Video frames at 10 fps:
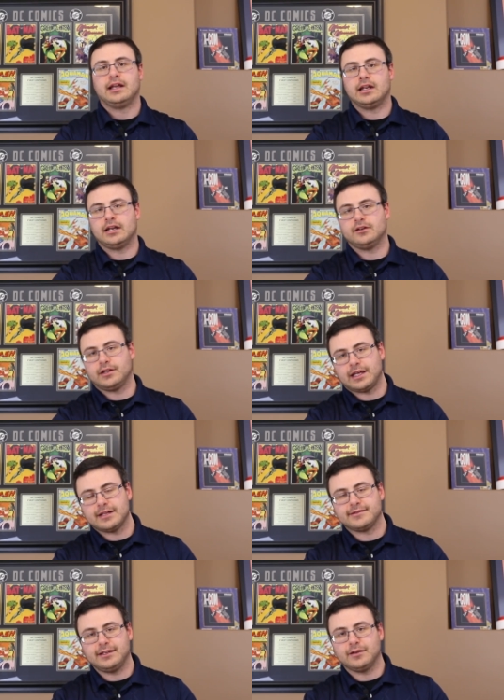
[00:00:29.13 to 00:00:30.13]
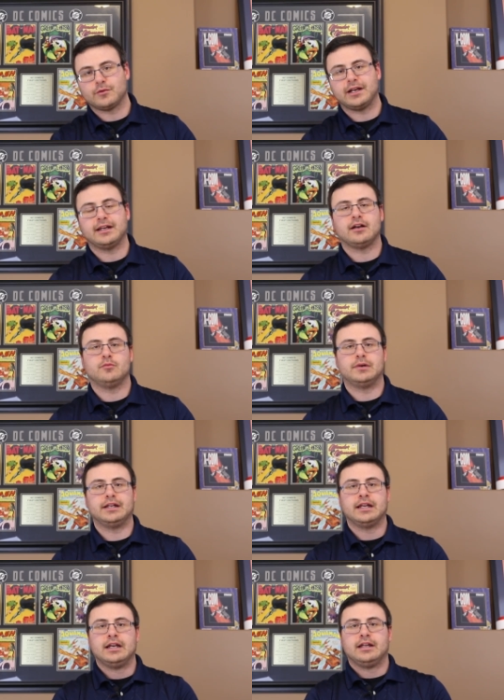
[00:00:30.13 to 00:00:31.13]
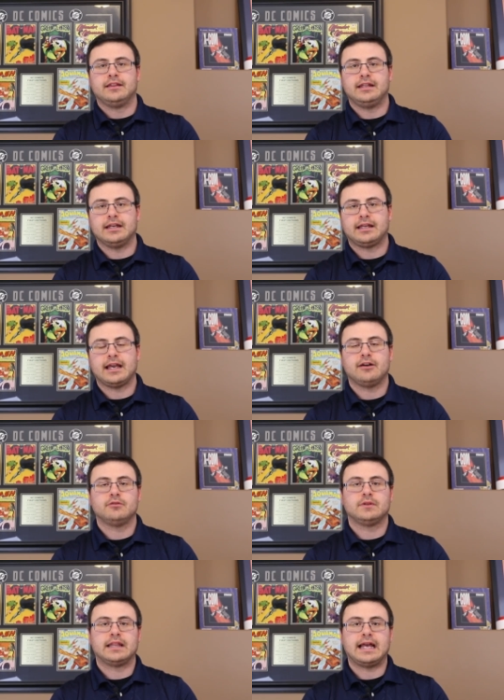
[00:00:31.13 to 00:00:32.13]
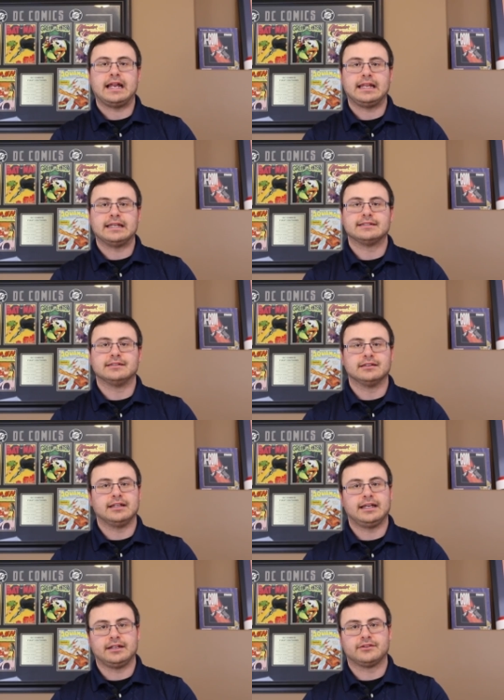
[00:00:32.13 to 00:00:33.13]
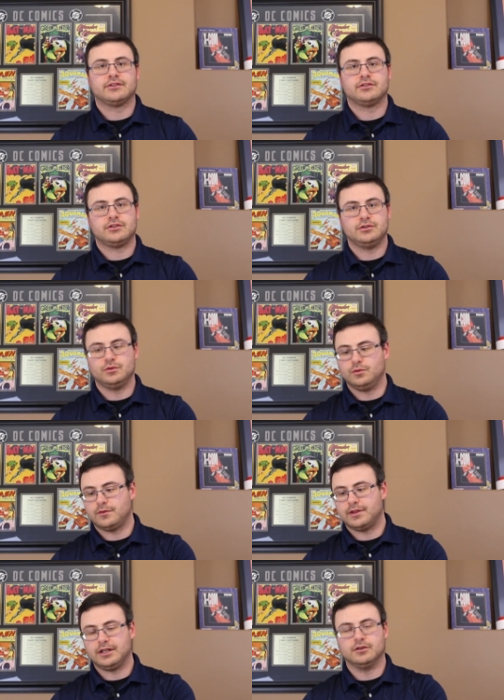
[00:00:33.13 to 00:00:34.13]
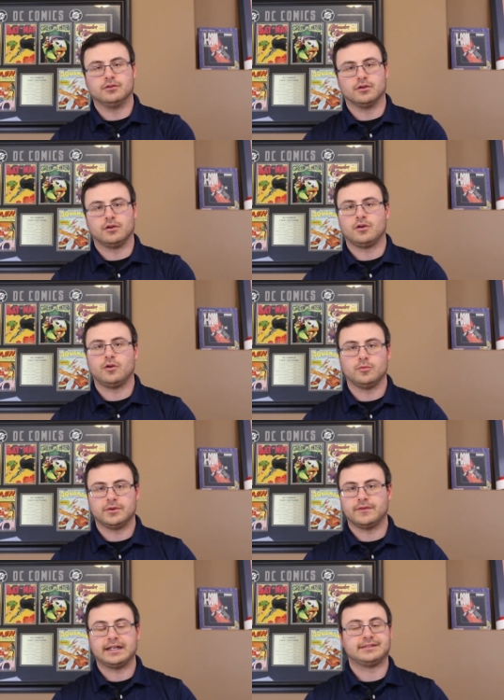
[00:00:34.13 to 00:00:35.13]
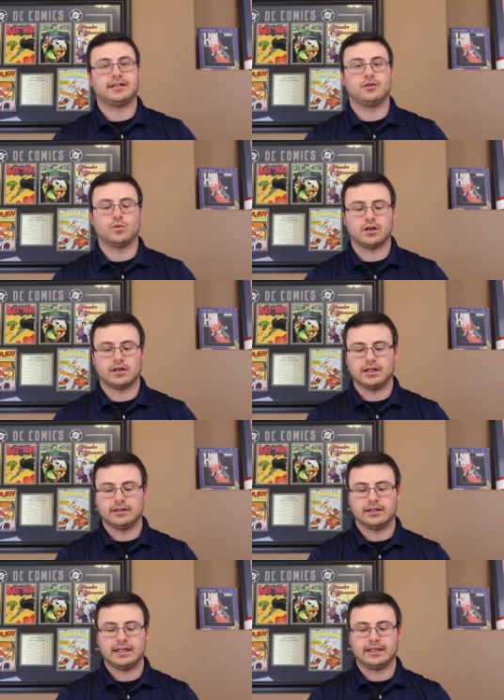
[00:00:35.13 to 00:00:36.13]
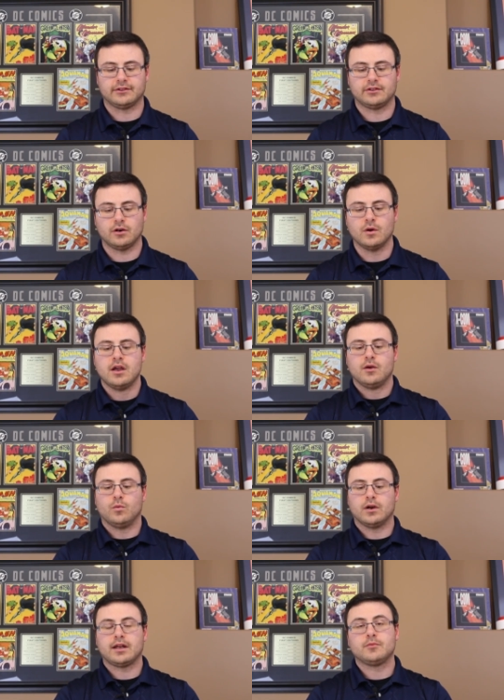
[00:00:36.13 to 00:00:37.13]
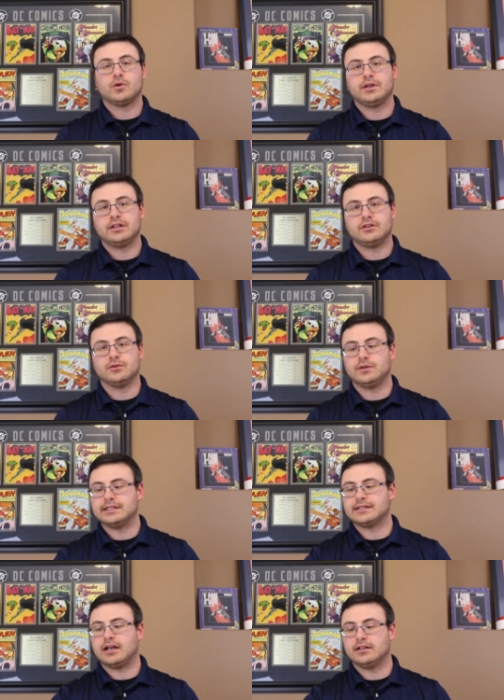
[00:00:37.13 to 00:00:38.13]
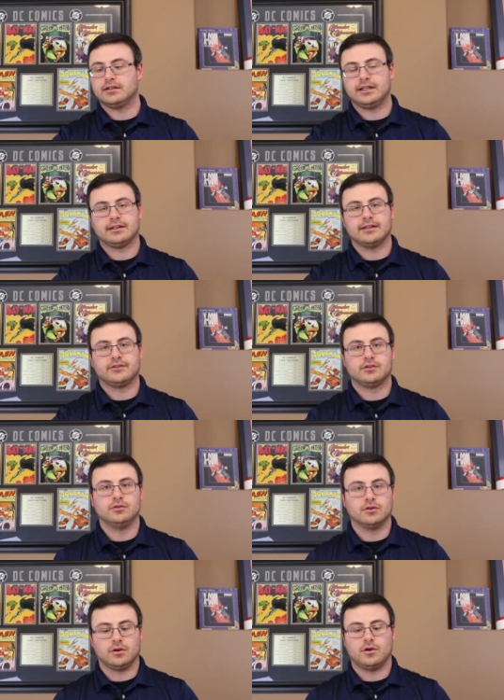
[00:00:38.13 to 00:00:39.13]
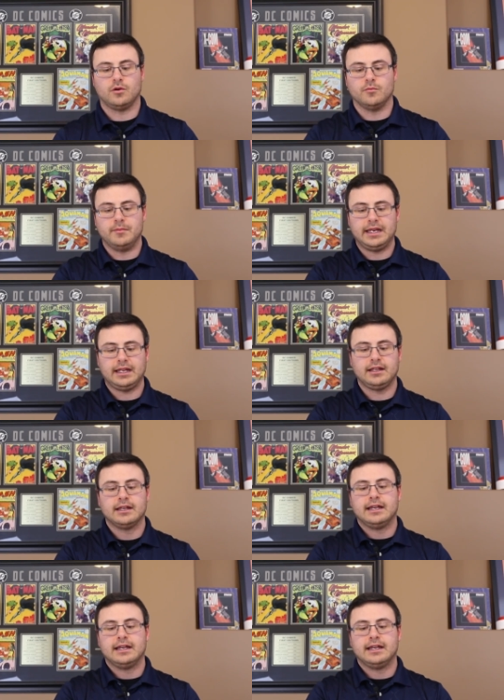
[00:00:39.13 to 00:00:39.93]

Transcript: and I know you can't see it right now, but the account that is linked to the Google Home device that you want to unlink. So what I'm going to do is unlink this Google Home Mini.